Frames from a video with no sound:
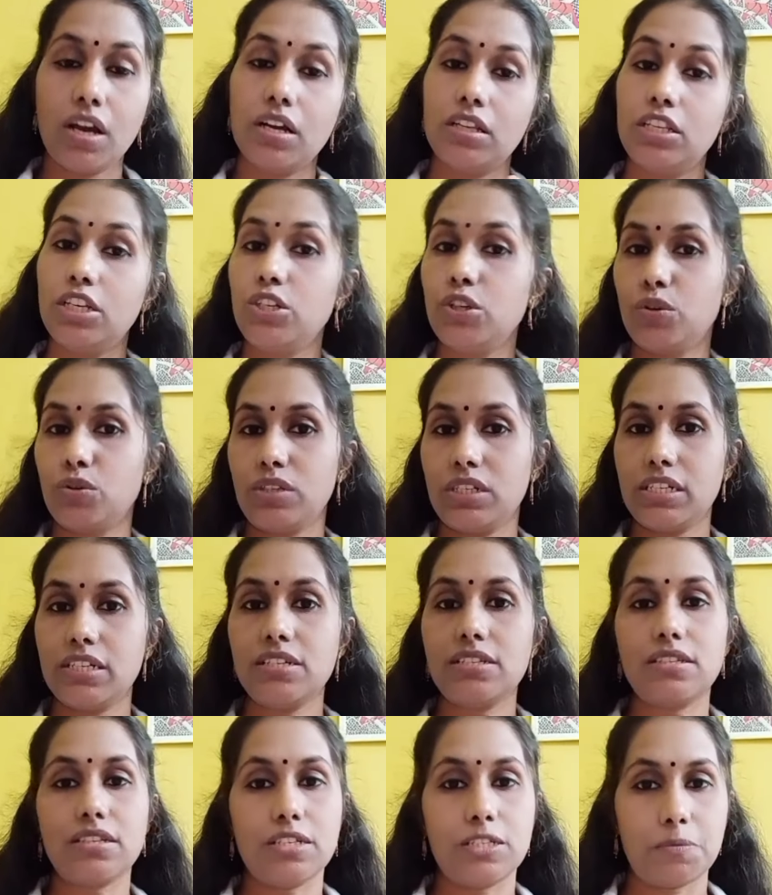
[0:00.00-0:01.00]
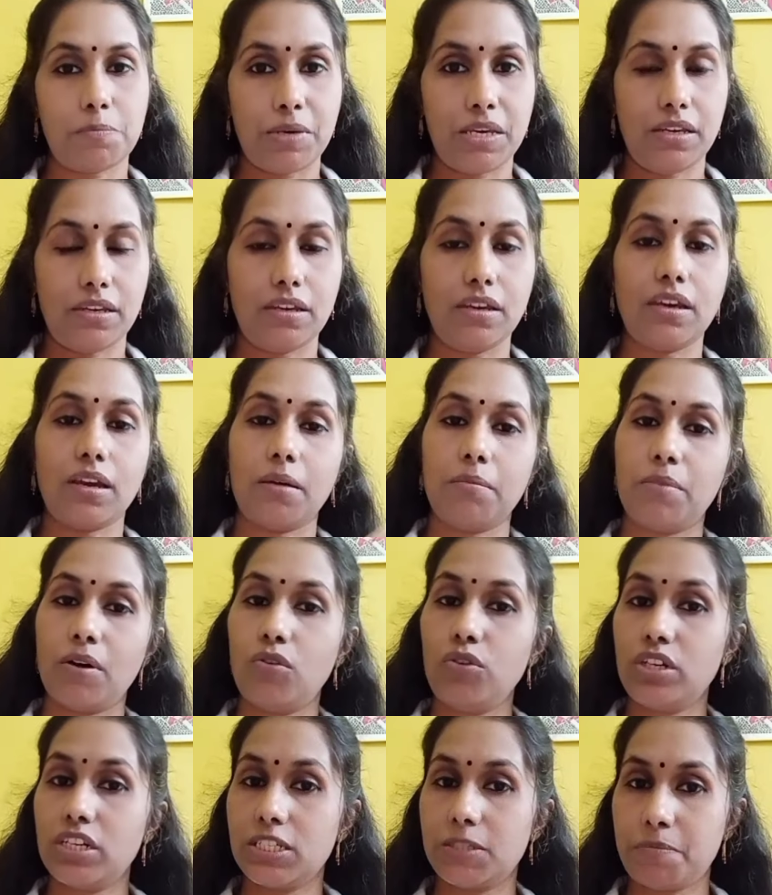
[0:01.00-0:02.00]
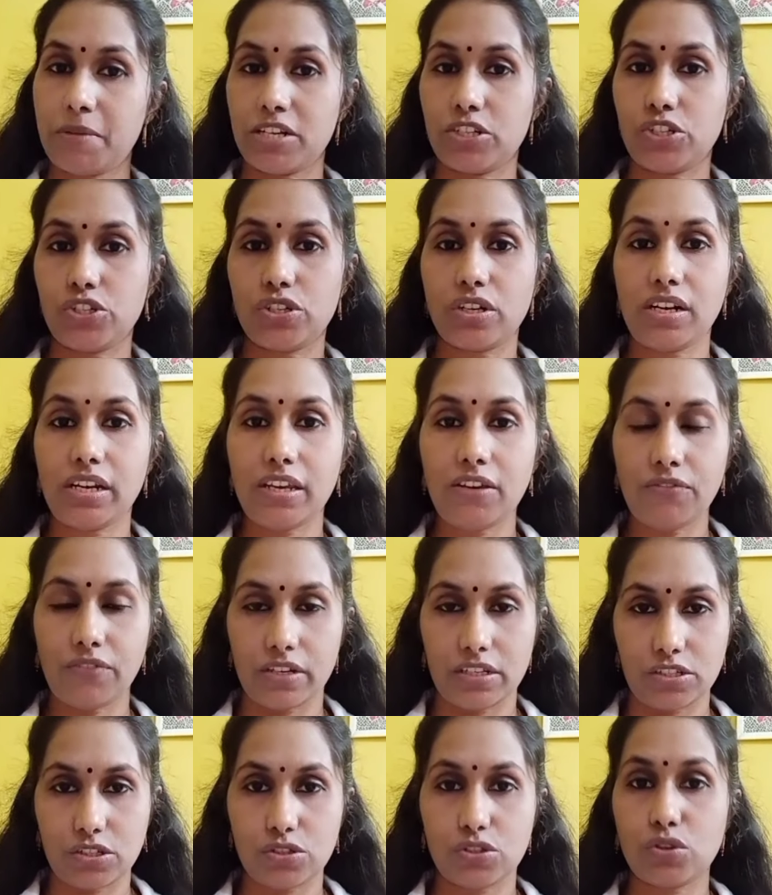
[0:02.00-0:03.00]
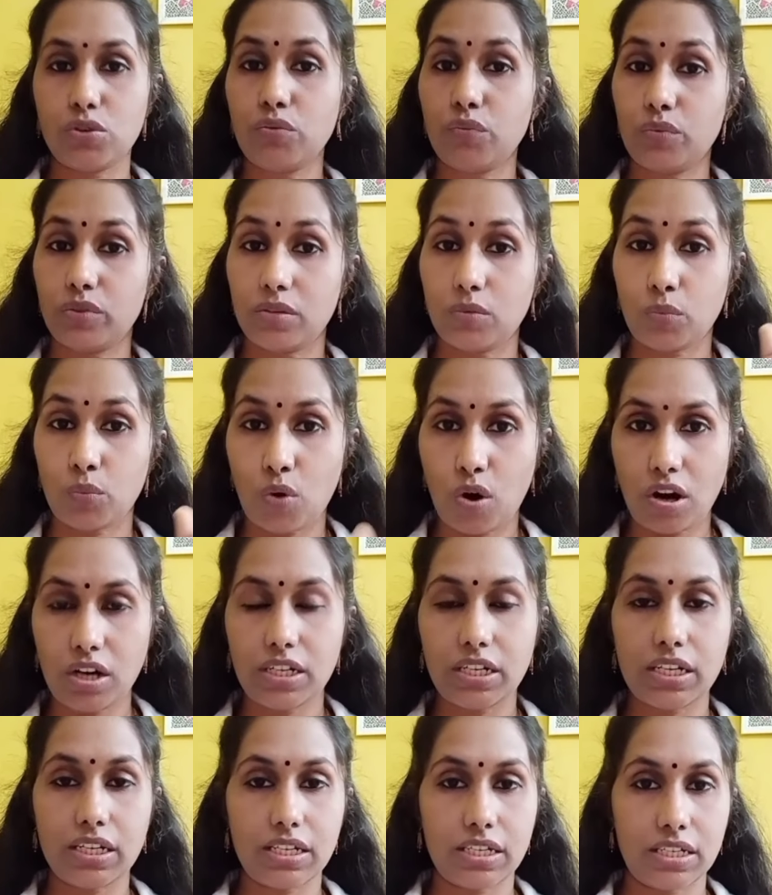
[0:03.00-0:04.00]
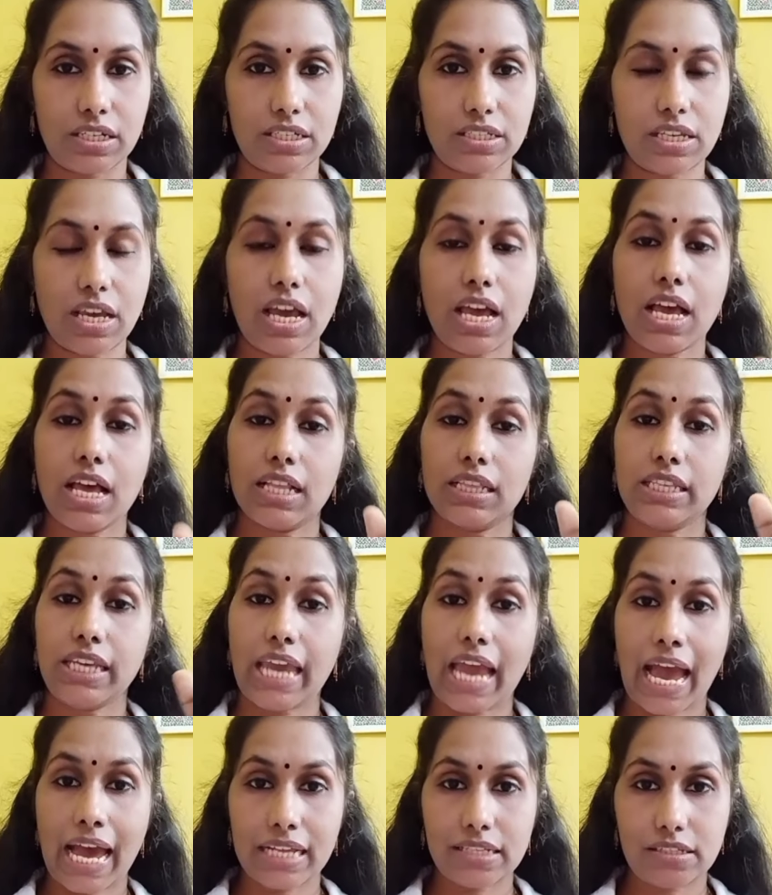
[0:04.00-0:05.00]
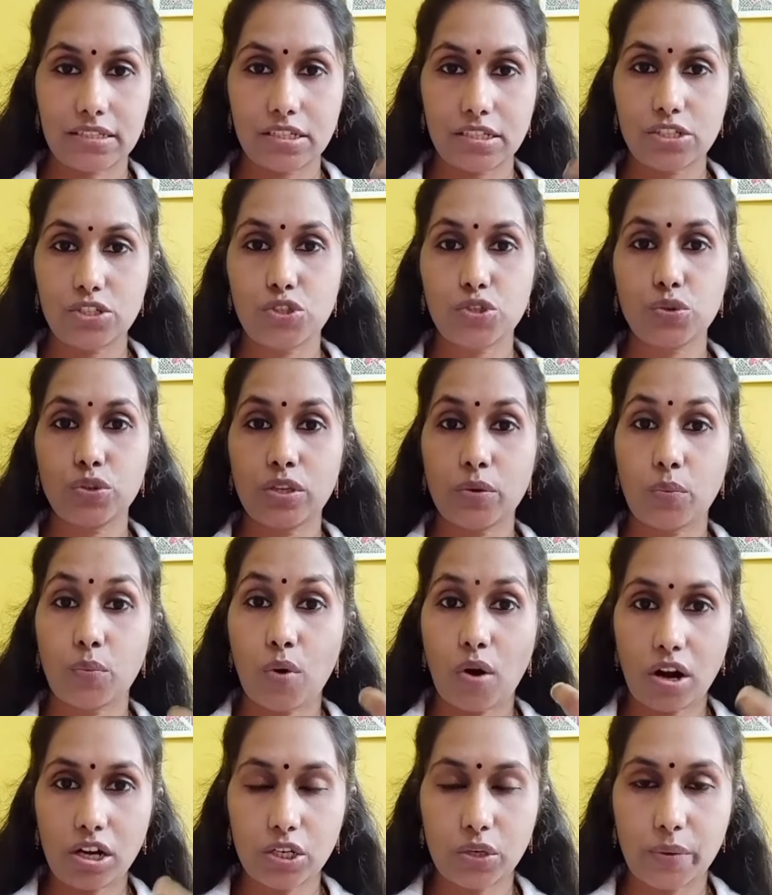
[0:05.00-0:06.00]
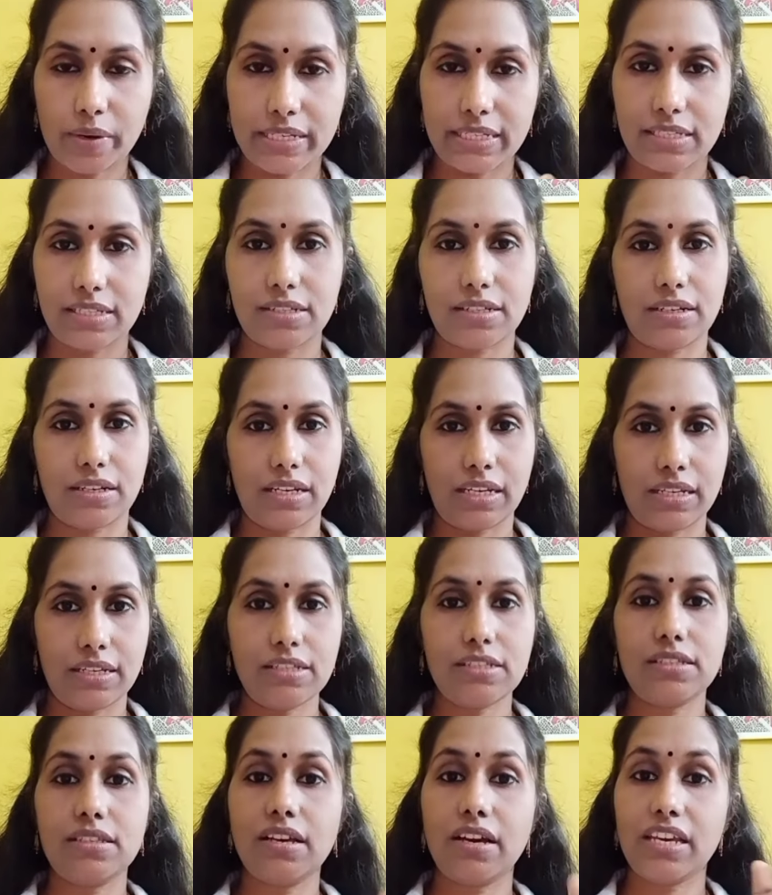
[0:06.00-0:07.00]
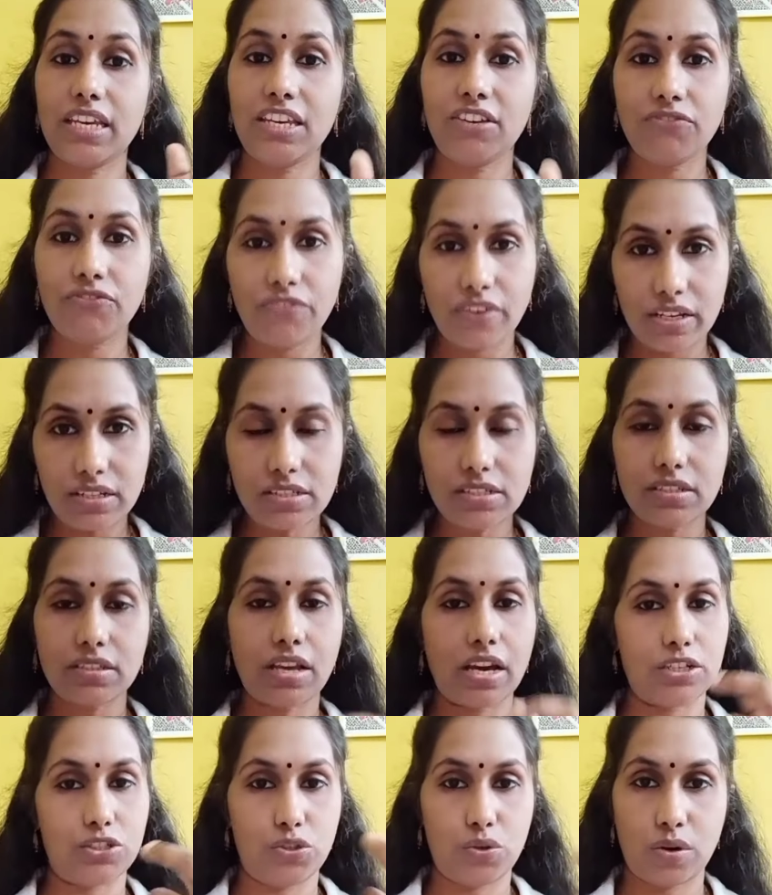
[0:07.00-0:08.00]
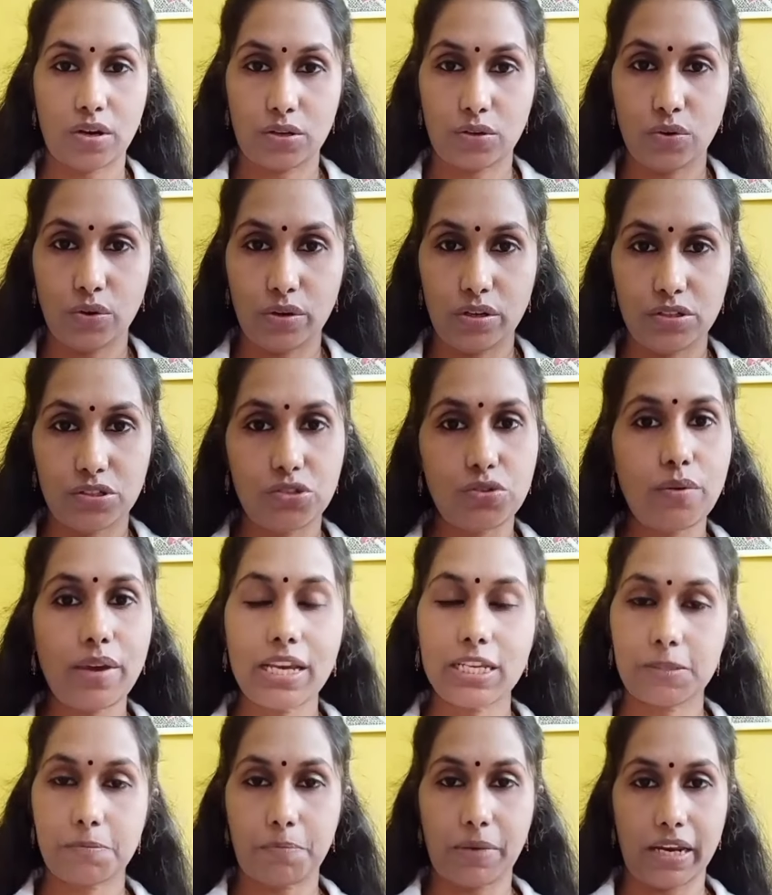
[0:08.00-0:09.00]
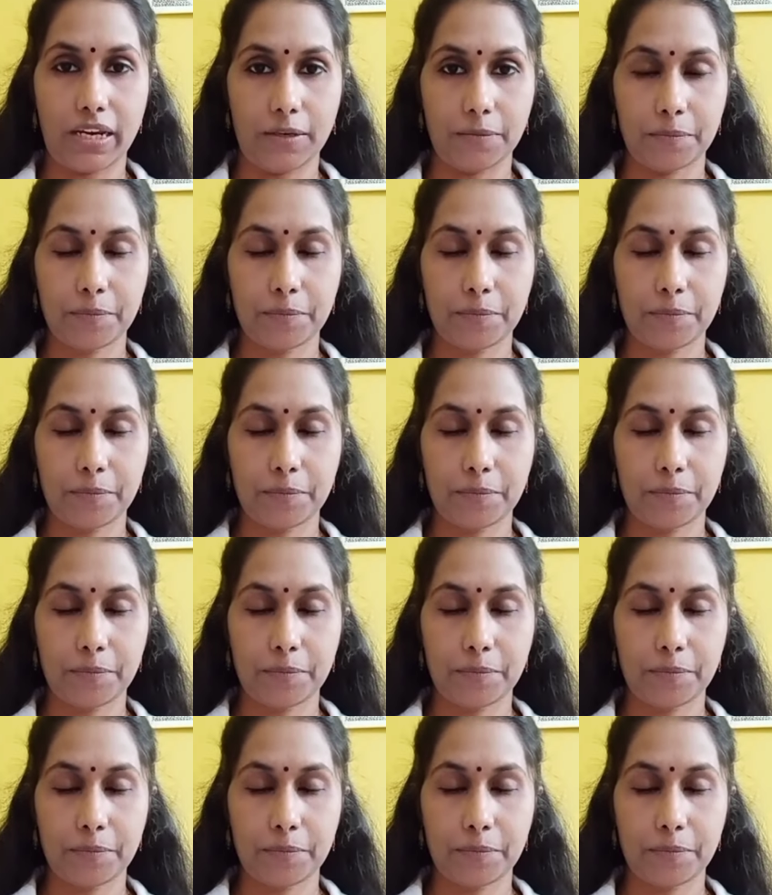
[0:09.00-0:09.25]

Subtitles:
The notice is speaking about a special event. So what is the answer to the what question is the event that you are going to explain.